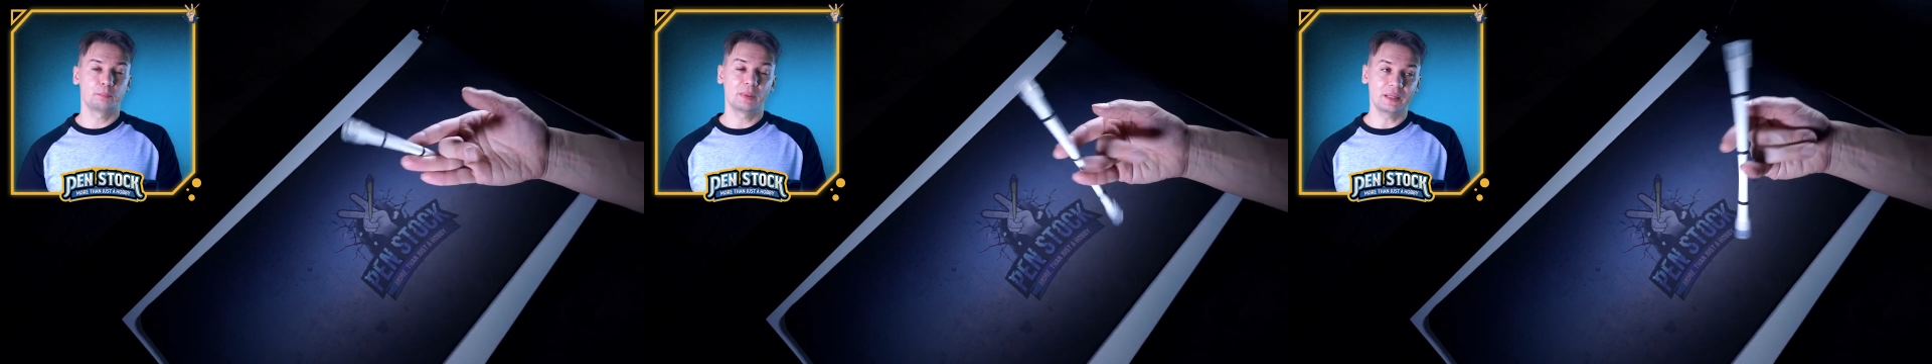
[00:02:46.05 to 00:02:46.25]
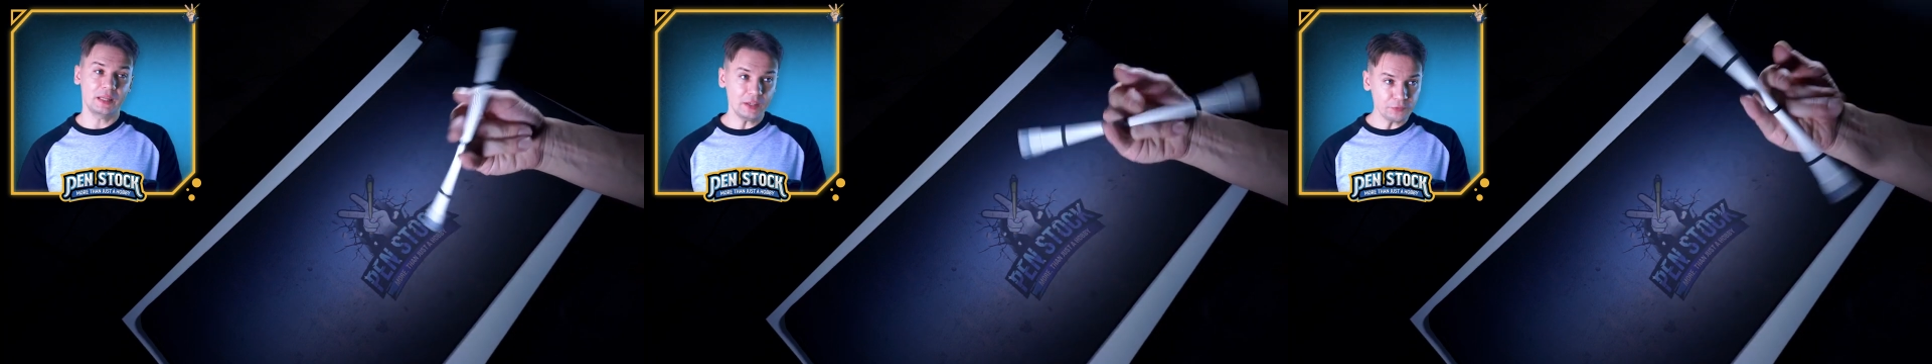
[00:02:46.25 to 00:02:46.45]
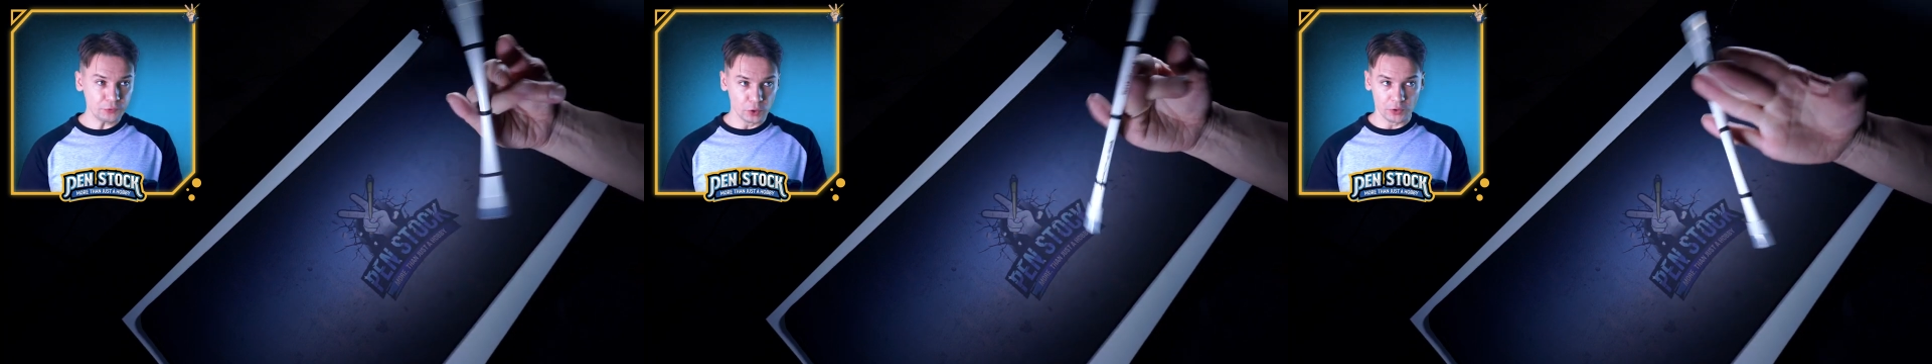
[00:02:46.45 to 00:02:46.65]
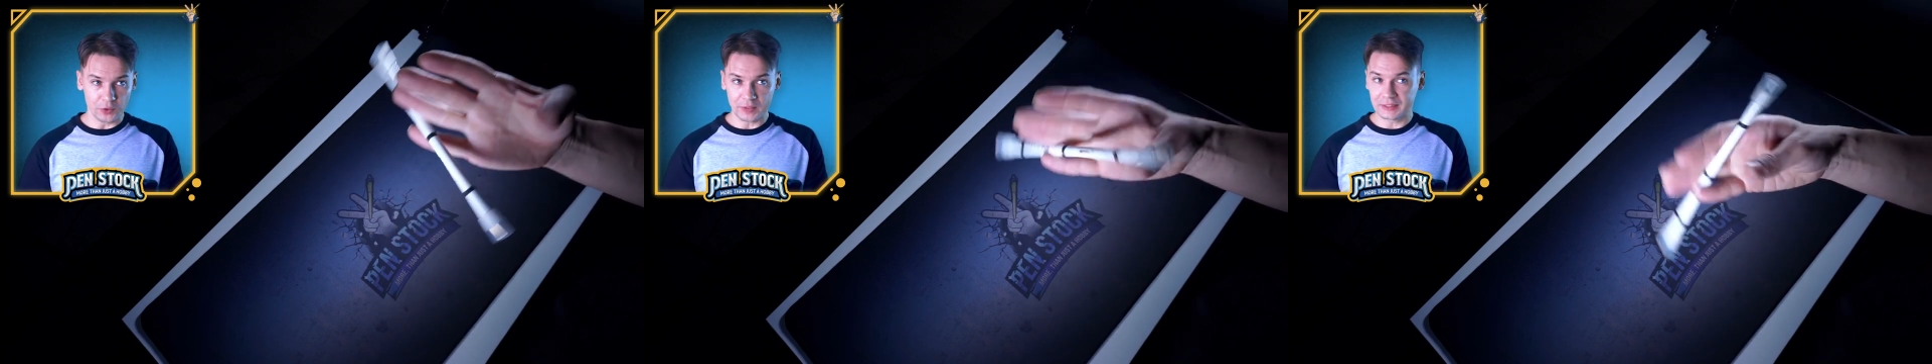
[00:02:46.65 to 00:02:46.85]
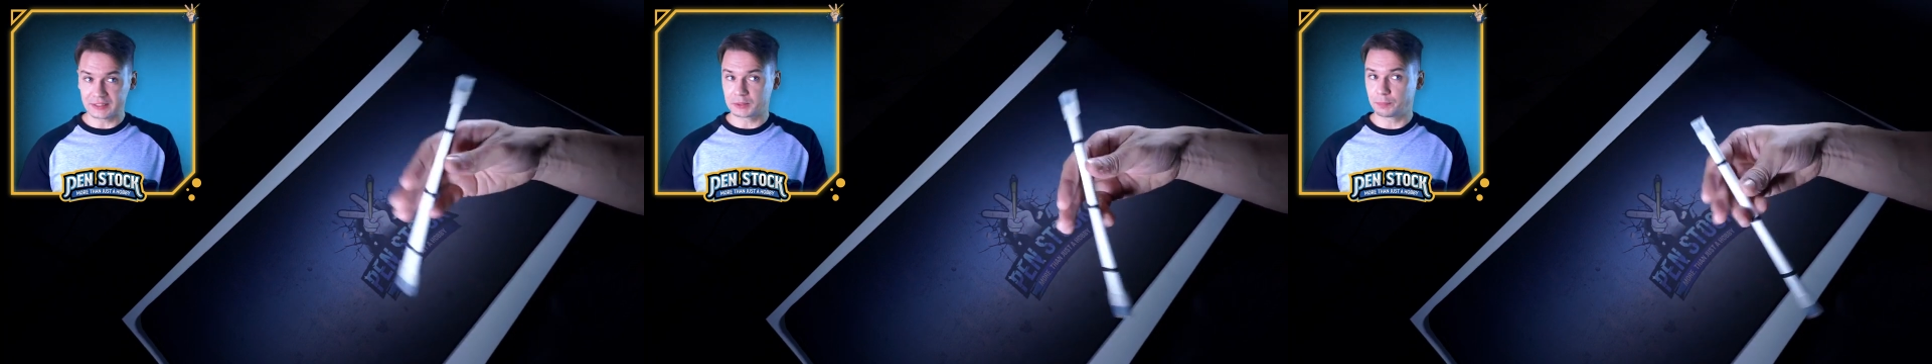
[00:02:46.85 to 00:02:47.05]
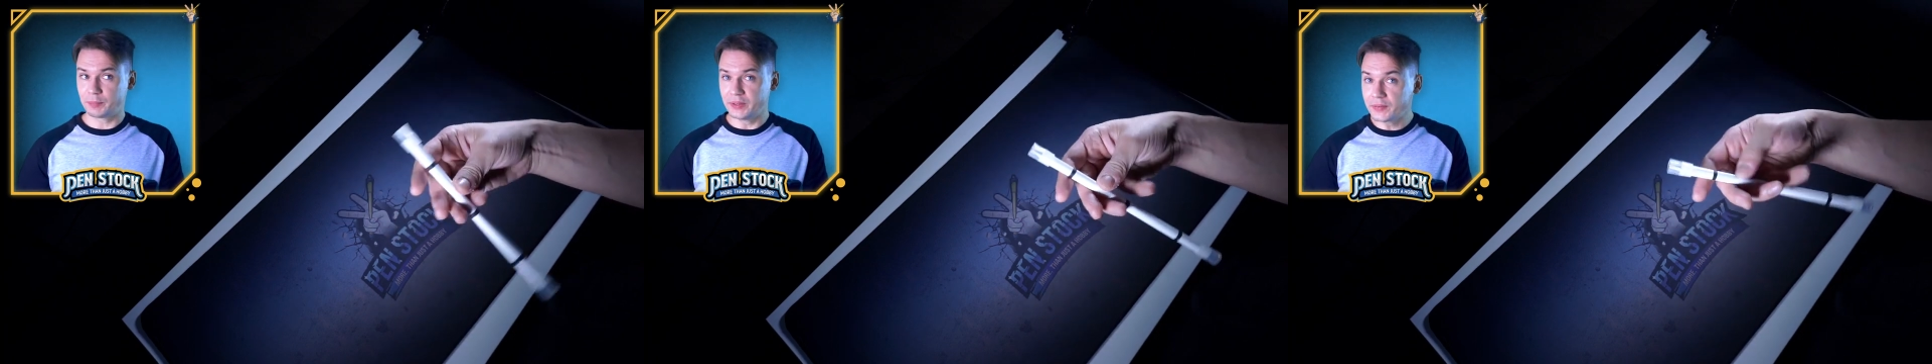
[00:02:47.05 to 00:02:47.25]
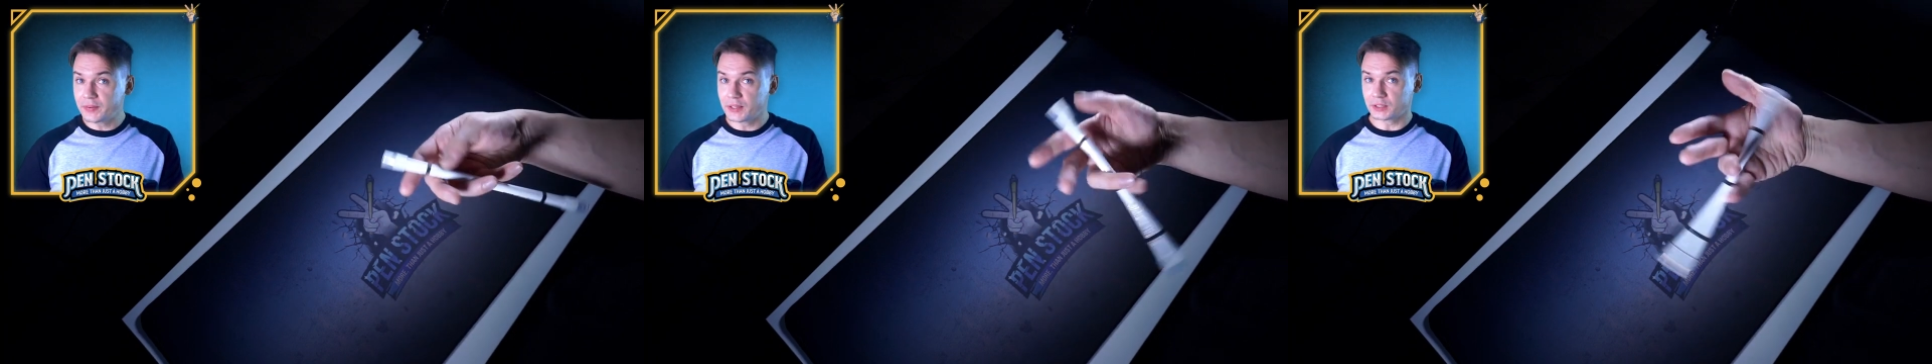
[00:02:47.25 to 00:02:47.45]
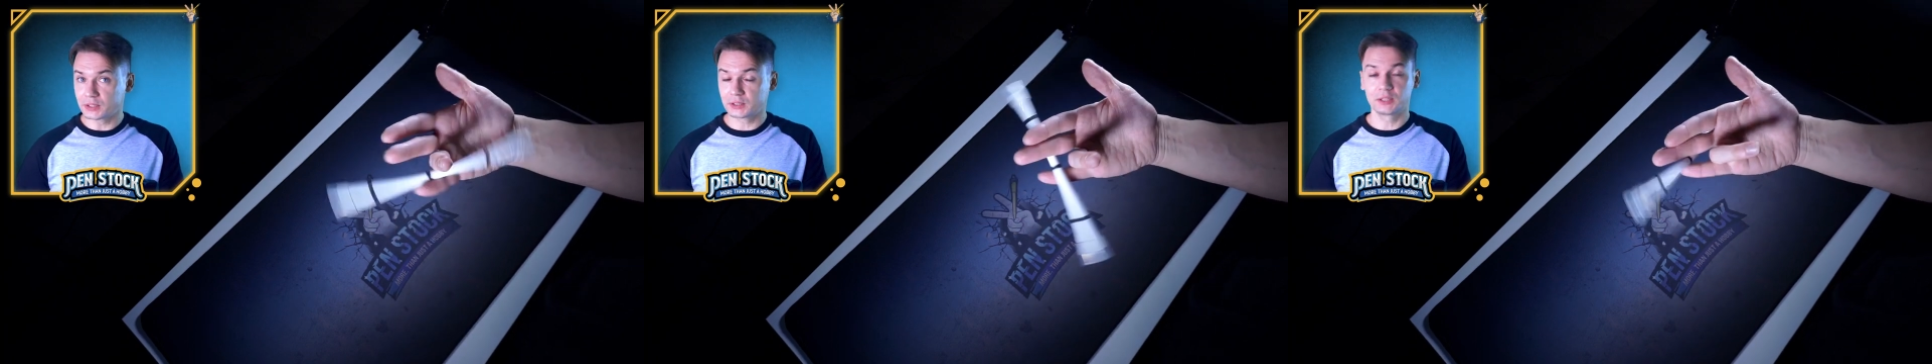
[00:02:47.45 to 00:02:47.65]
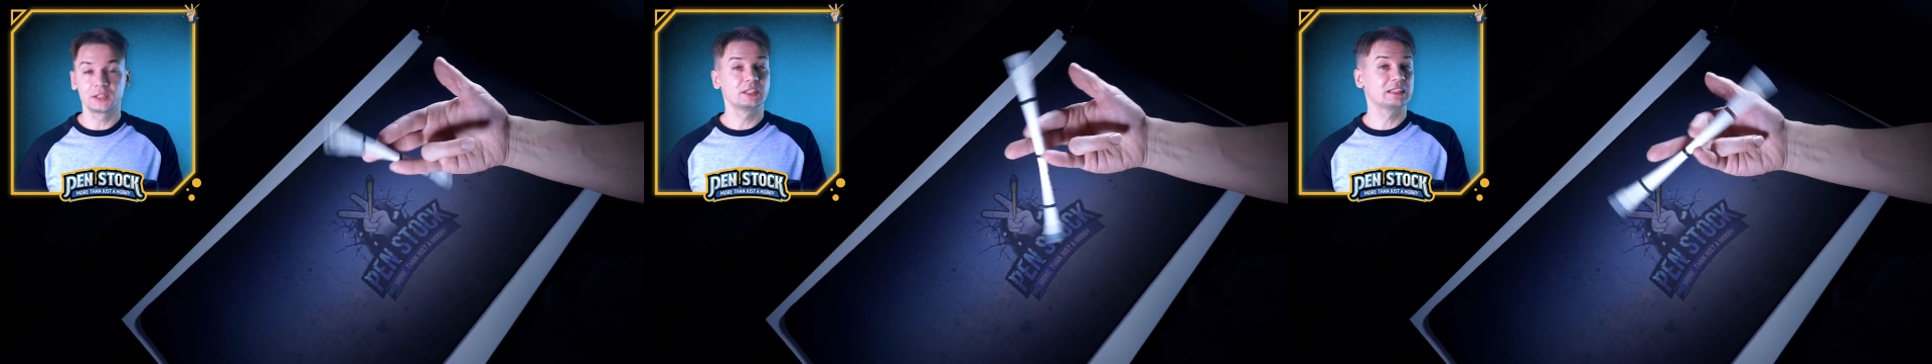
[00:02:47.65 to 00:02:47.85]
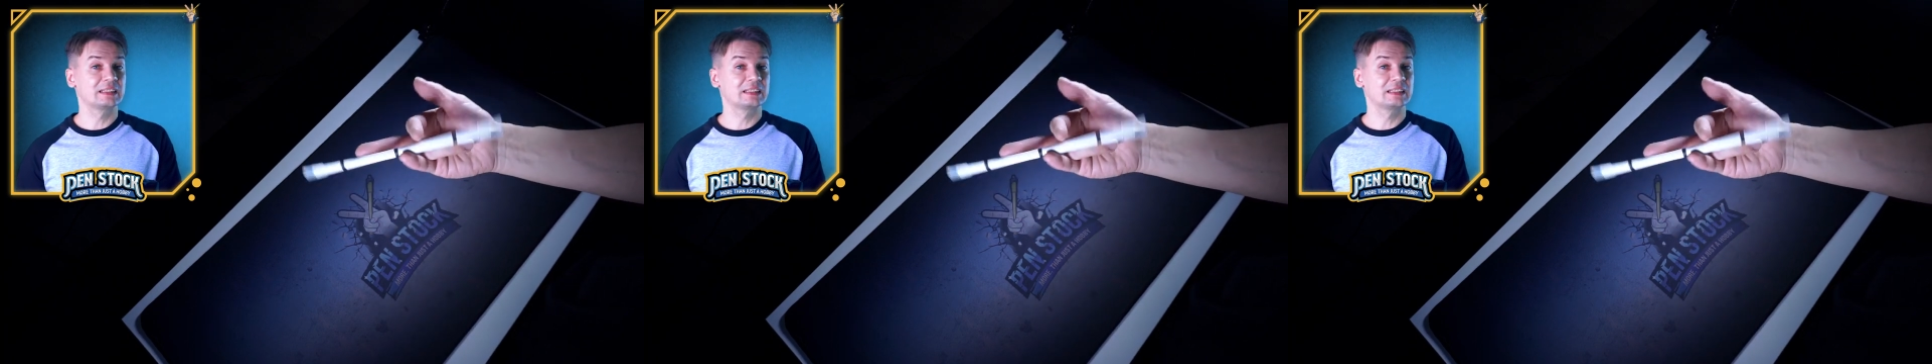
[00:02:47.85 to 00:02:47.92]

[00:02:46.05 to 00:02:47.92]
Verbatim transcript: But if you're an experienced,